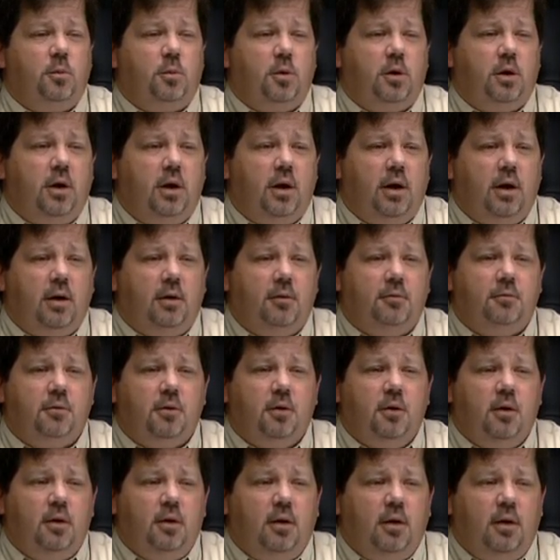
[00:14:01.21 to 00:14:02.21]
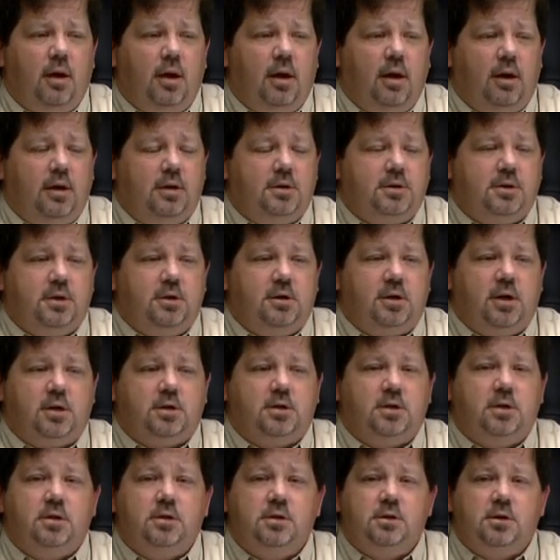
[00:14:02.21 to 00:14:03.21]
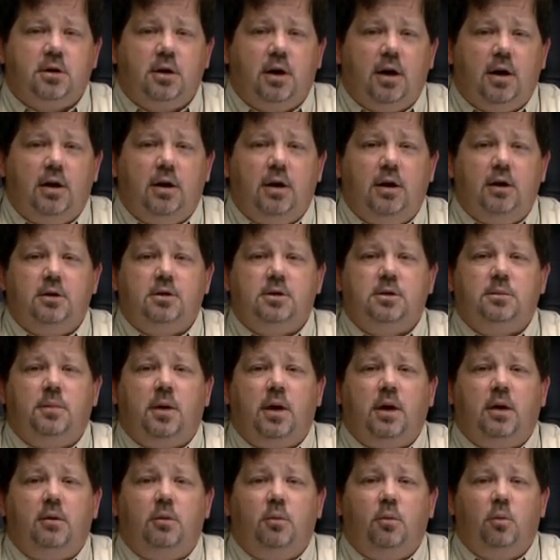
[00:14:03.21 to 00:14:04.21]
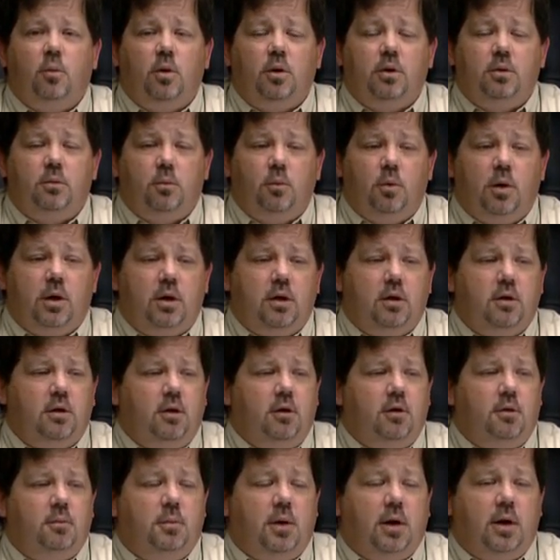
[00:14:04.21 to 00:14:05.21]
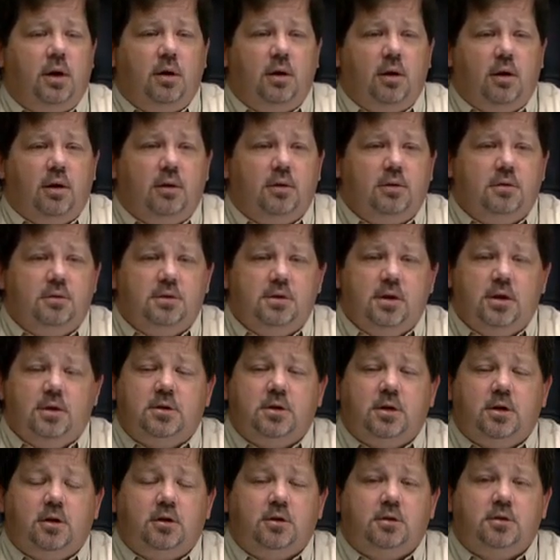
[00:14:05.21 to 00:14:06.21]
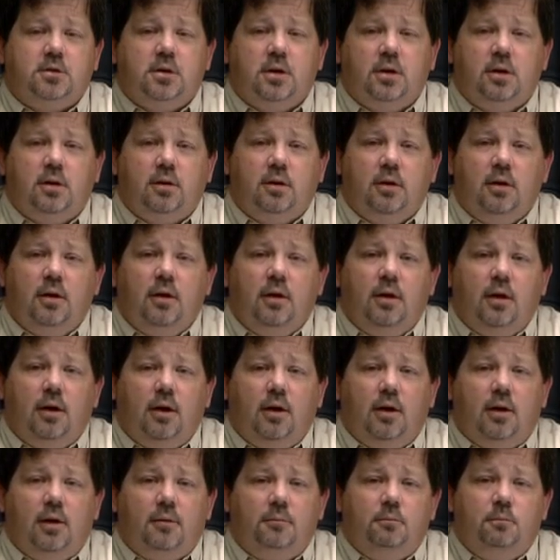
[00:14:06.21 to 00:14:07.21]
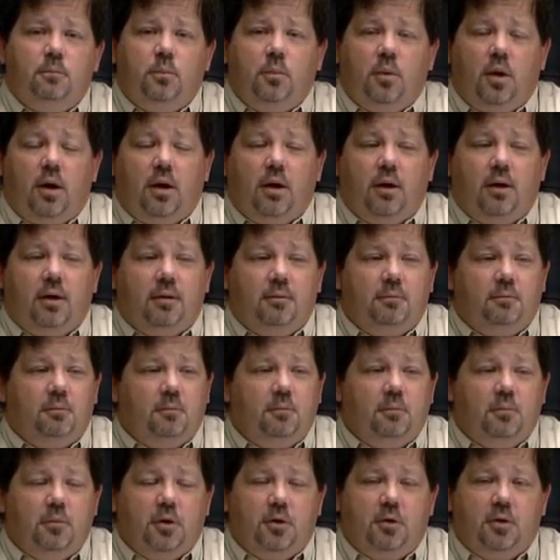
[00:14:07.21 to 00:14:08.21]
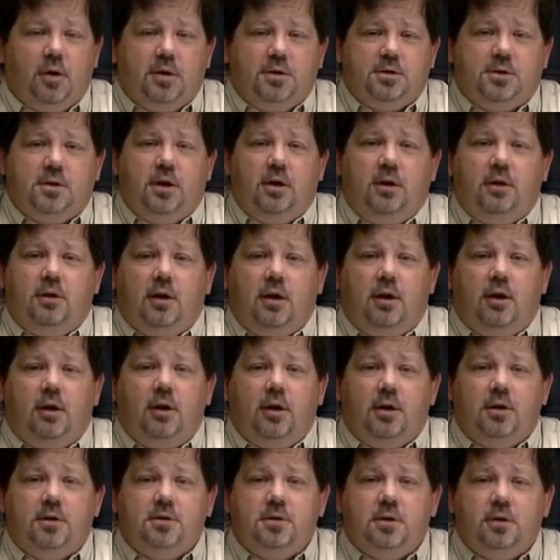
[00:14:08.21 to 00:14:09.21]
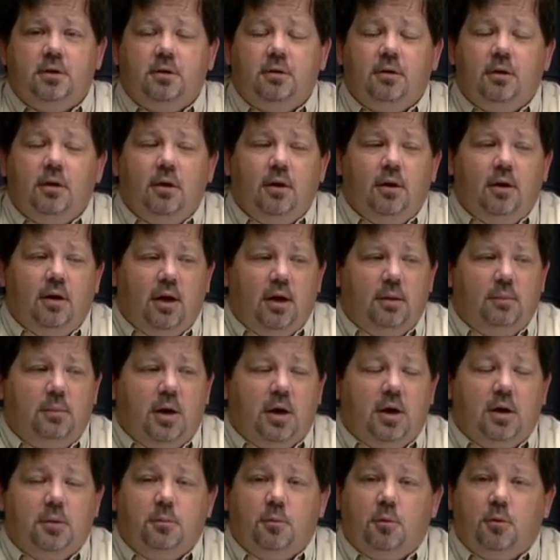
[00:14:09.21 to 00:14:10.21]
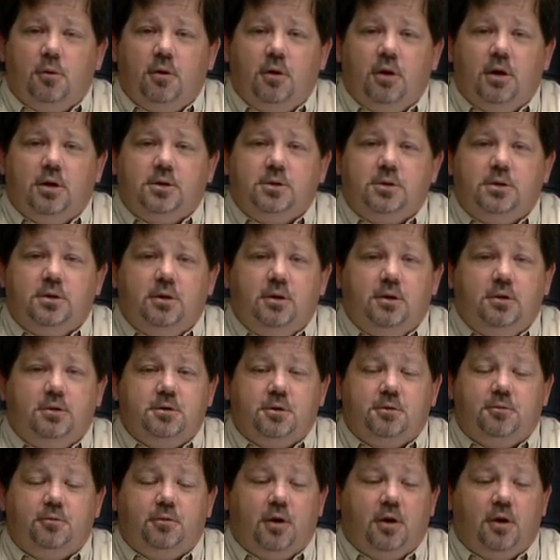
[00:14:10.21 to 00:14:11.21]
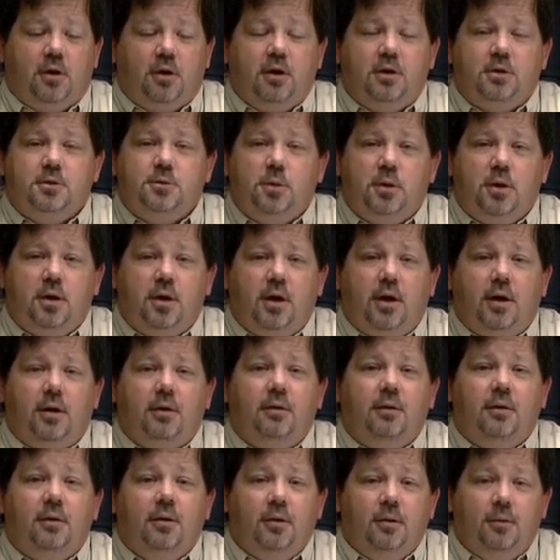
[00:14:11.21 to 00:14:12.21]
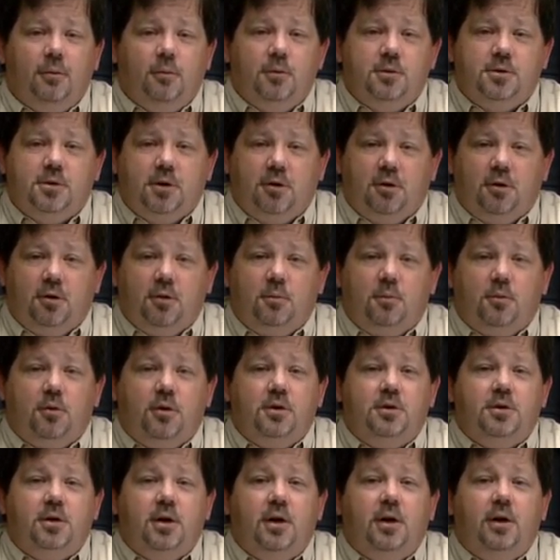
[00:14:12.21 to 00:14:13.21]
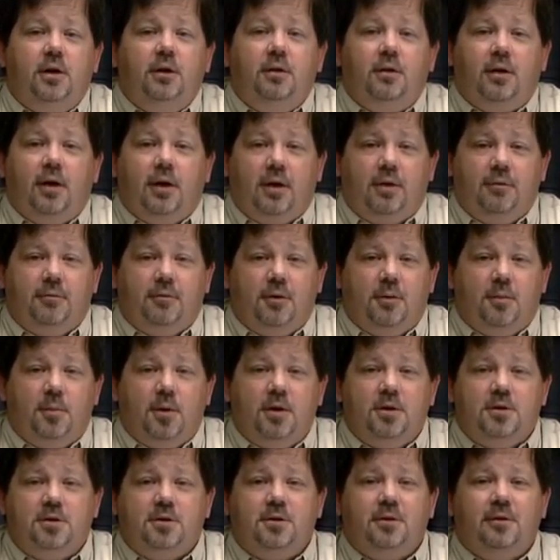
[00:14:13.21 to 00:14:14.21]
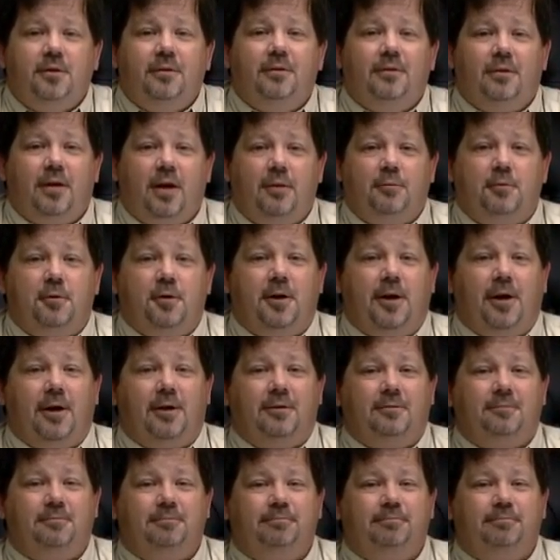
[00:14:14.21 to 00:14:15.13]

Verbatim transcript: when you have any suggestions or ideas about what we can do to make uh, St. Charles. Uh, um, the great city that it is and, and make it more as user friendly as we can. We certainly appreciate it. Thank you very much. Have a good day.